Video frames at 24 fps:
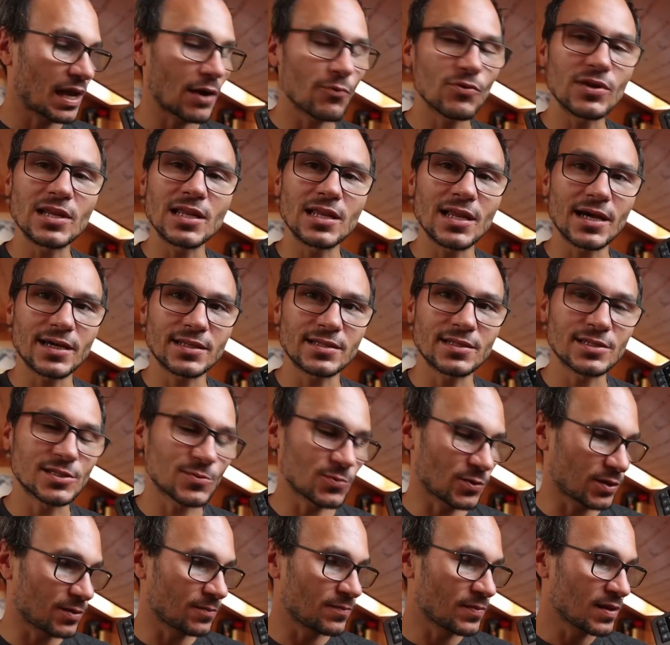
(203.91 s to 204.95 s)
I really like
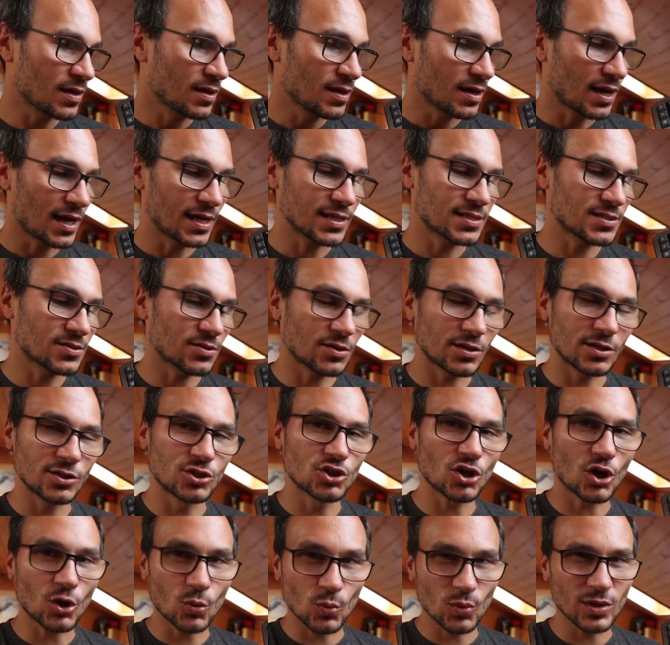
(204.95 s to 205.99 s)
this one. I saw the
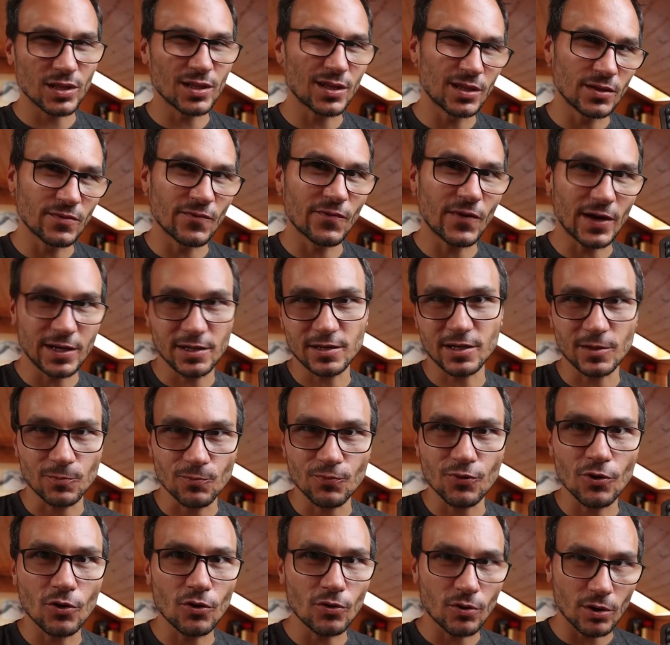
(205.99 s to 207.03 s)
jog wheel in Final
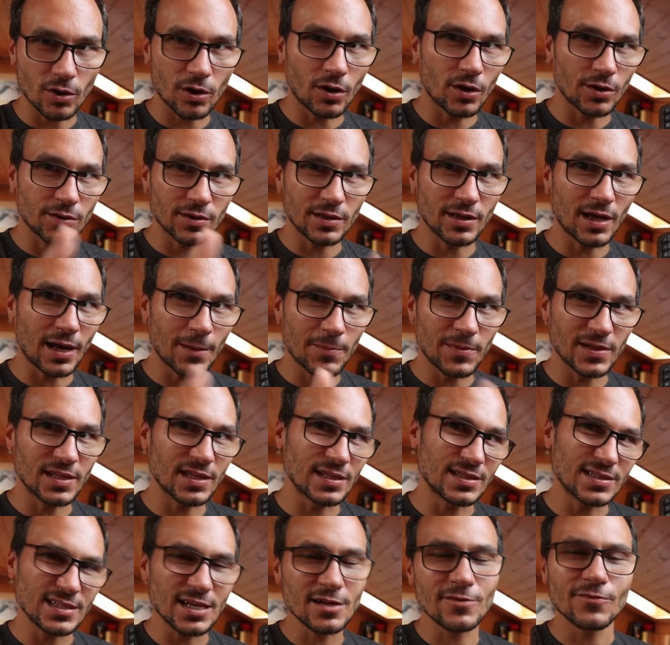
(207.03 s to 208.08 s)
Cut Pro on the iPad
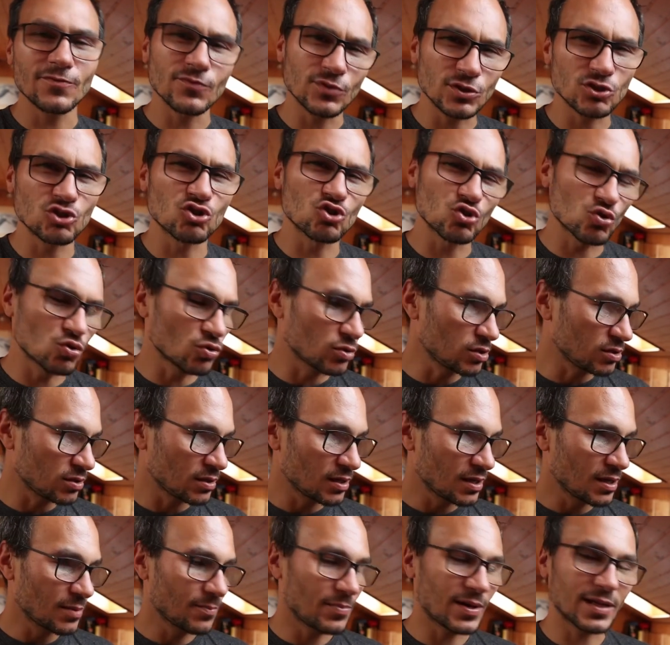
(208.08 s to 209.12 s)
itself, which is cool.
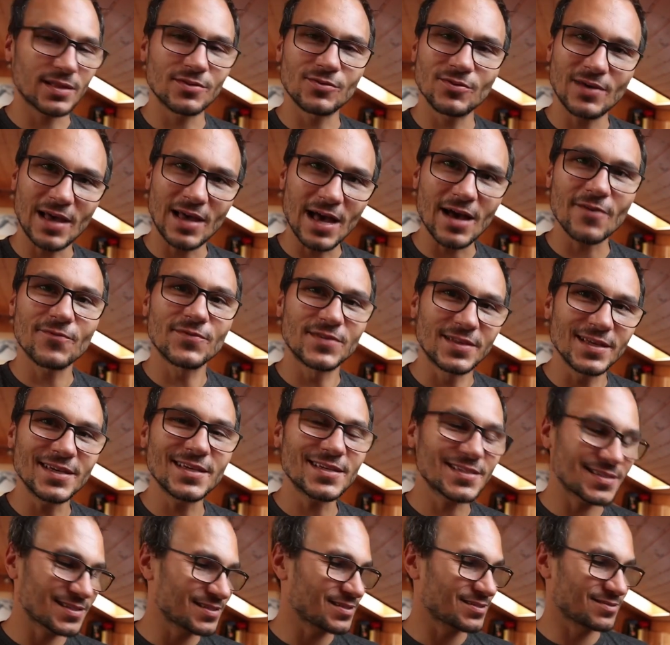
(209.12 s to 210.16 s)
But to have
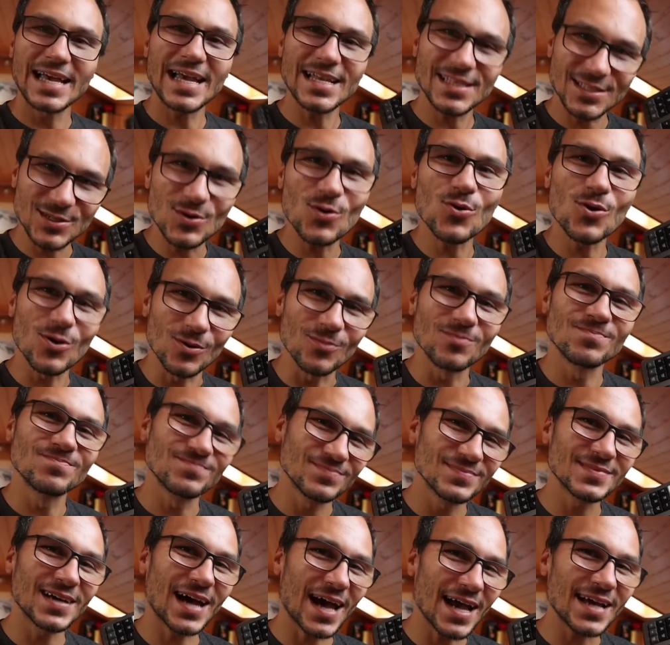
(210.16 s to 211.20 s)
this, it's cool.
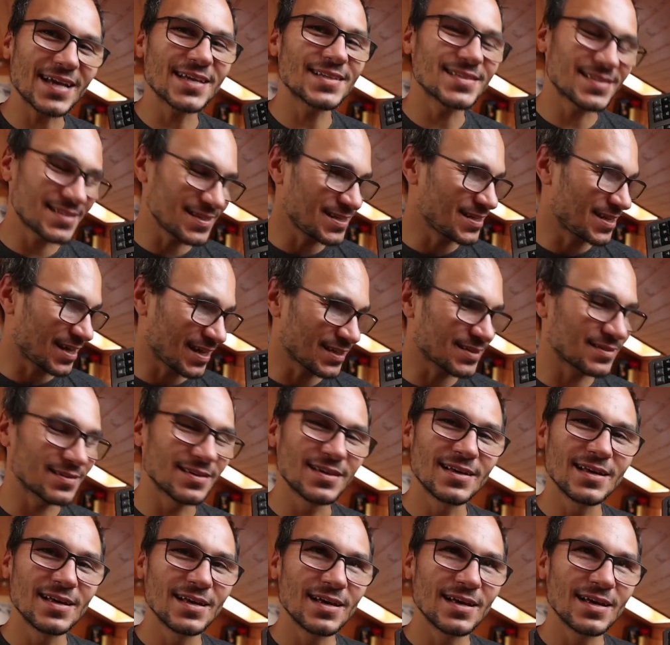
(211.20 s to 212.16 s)
I can see that.